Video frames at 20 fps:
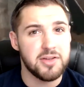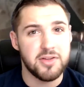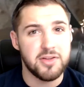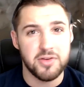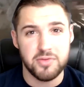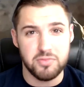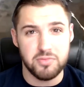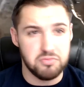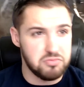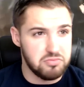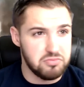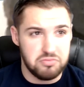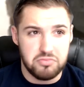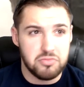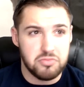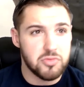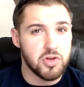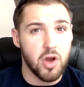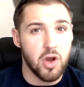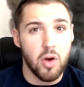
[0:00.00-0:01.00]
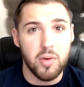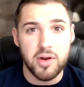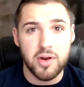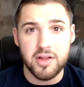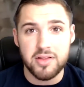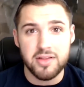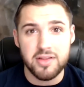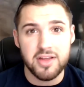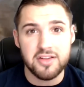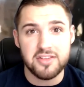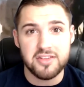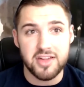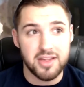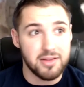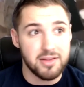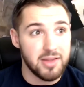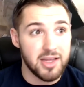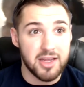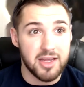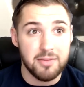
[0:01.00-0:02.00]
to go and enlist,
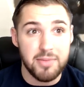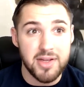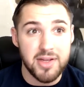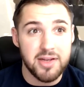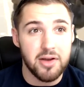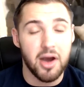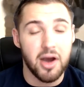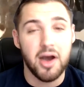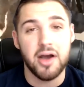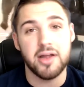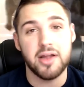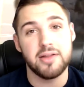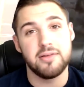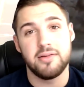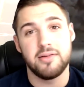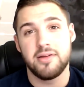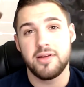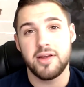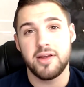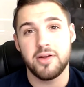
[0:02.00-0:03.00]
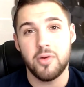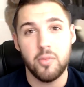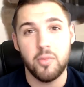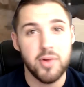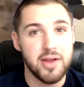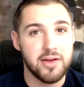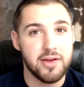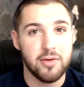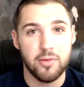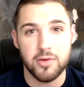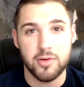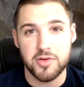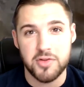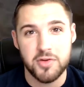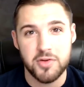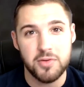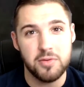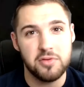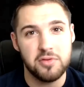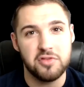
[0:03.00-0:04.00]
and they could be gone in a week or two.